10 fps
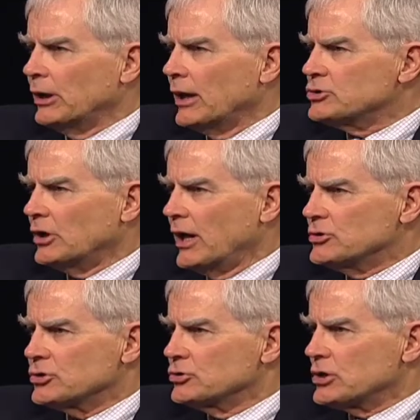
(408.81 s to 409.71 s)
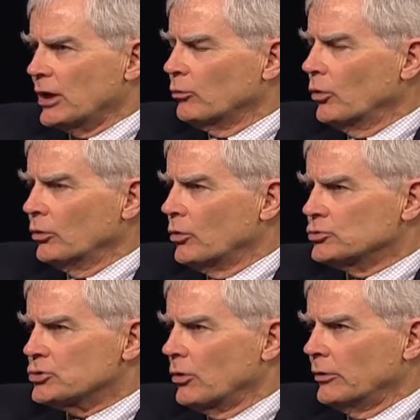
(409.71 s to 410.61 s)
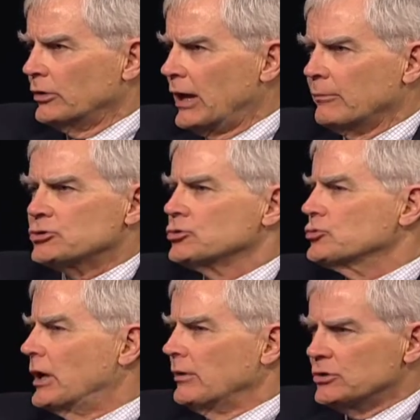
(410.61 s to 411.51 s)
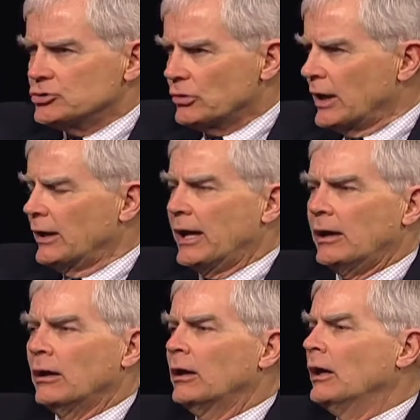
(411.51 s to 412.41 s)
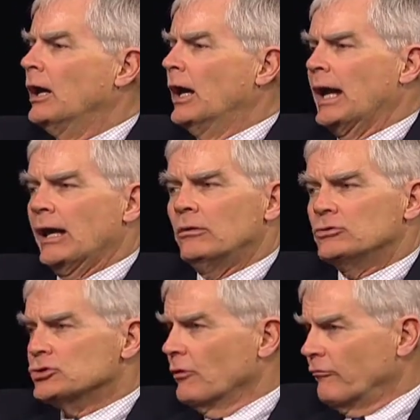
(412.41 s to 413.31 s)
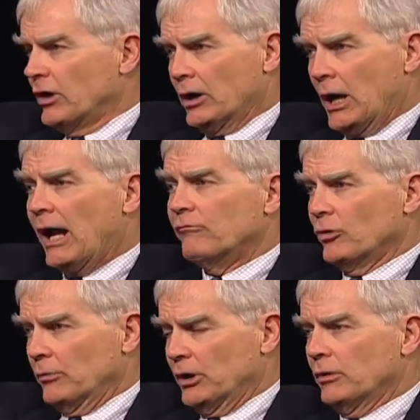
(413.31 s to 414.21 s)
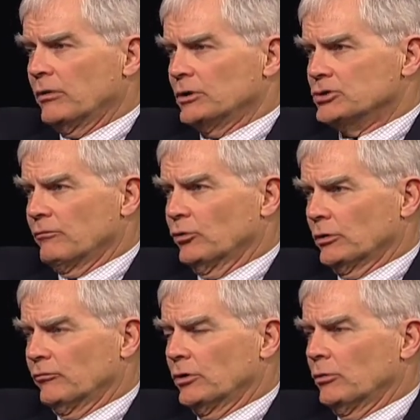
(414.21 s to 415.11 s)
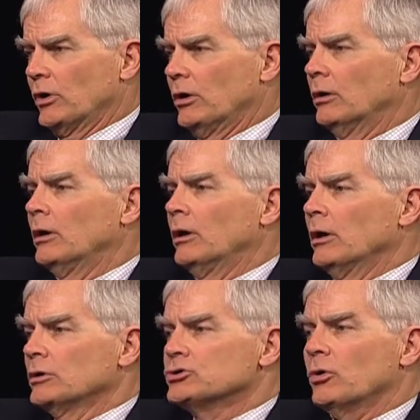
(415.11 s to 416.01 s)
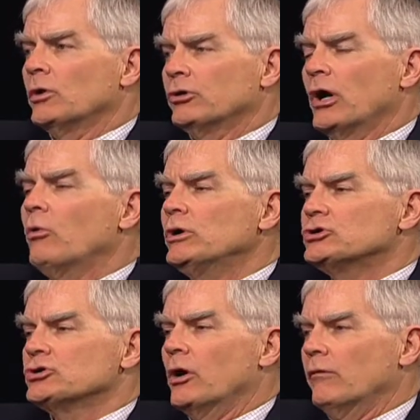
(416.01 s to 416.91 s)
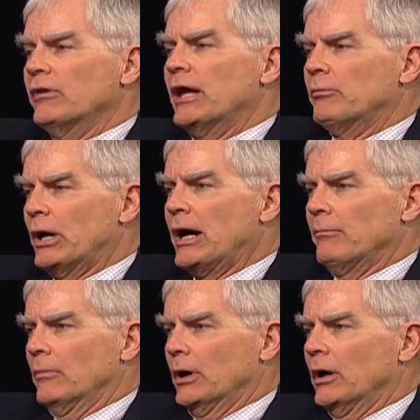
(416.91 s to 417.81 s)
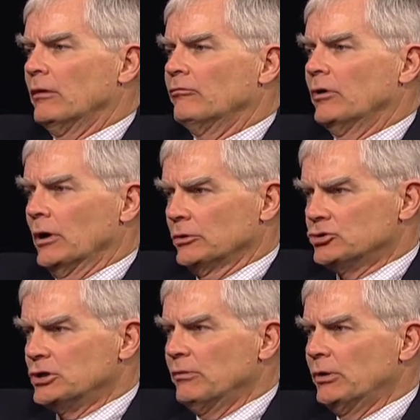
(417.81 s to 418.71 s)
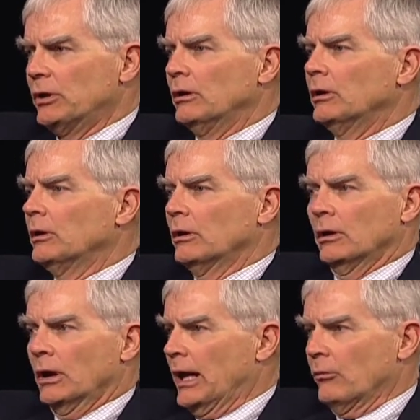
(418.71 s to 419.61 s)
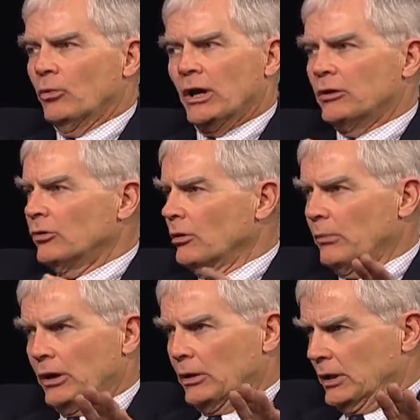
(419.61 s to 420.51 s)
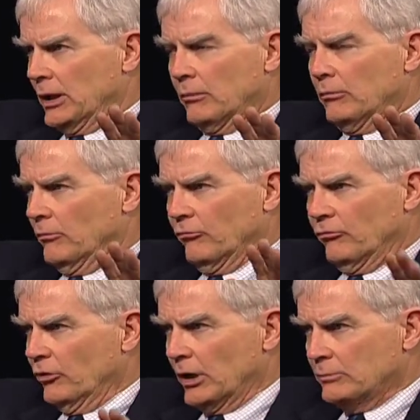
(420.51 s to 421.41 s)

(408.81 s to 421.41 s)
education is on a roller coaster all the time because they're trying this, trying that. And so far, not very many things have worked very well. So until we solve that problem of achievement, and we're not talking about, again, very